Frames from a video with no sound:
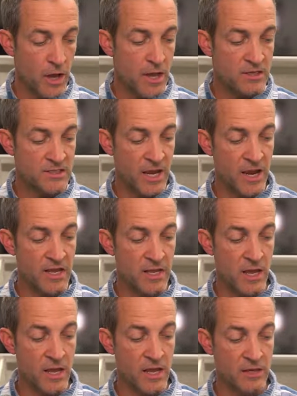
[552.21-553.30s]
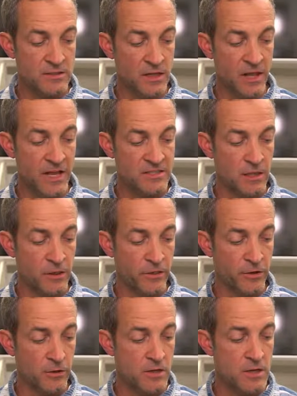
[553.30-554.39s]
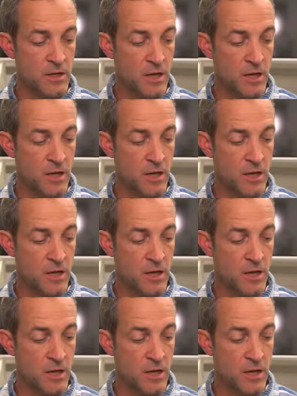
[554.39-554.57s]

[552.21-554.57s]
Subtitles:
say, is less than 30,